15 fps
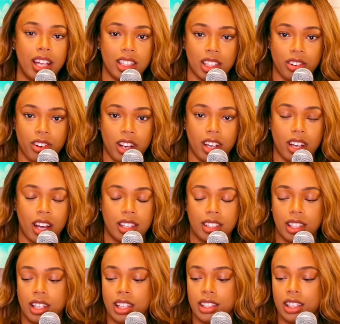dancery.
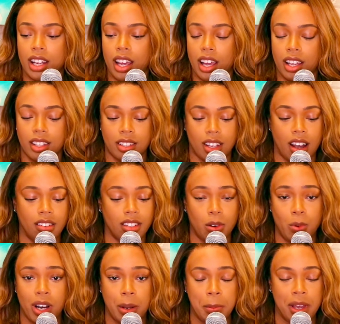I said that today. I
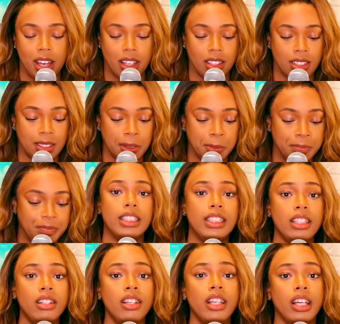don't know what it means.
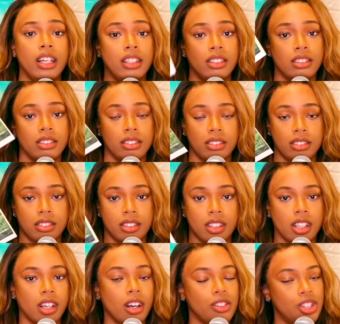Until then,
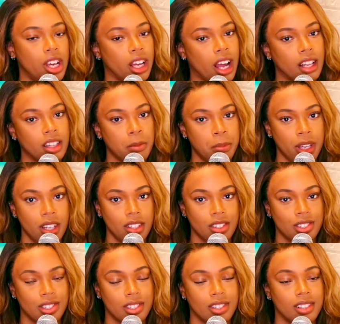go check out The
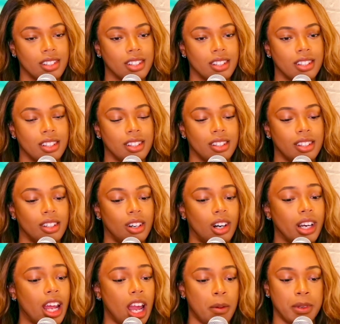Beach
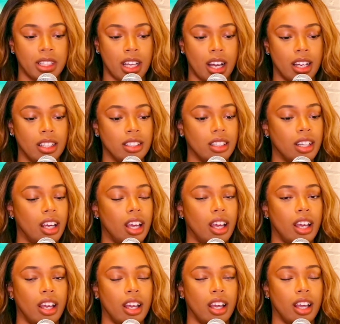on Amazon
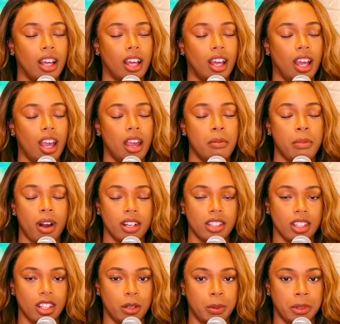and
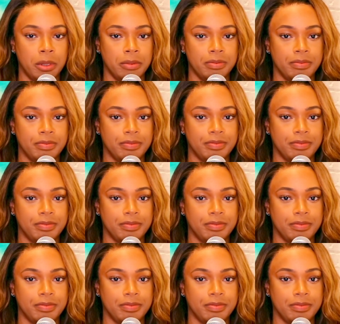Barnes& and Noble.